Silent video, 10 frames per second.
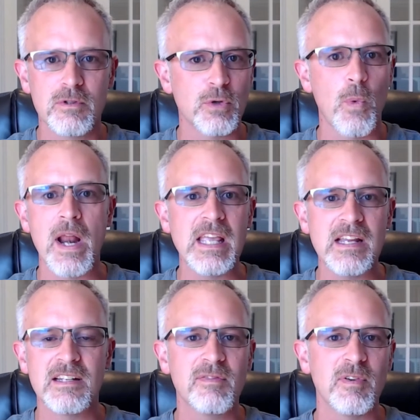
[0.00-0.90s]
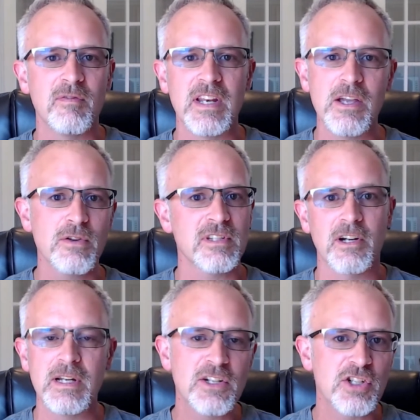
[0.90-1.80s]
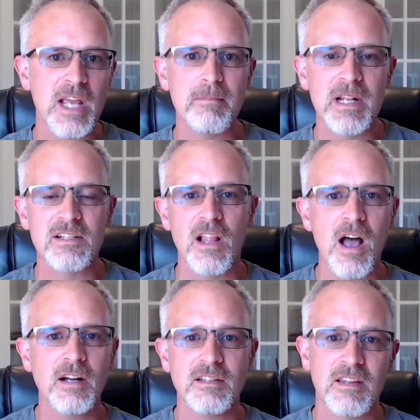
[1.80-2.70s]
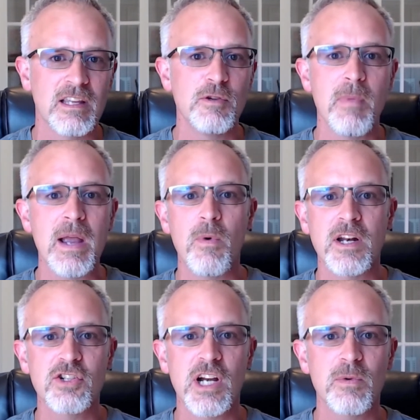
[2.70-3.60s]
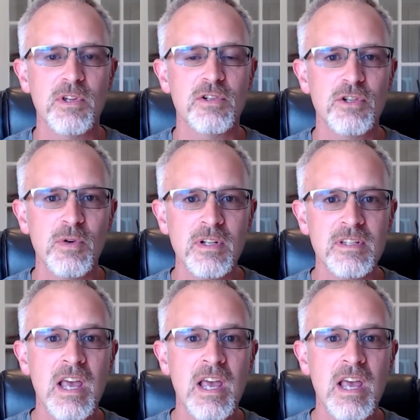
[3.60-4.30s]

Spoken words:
20 different videos that are each 10 minutes long that you might want to share with your students,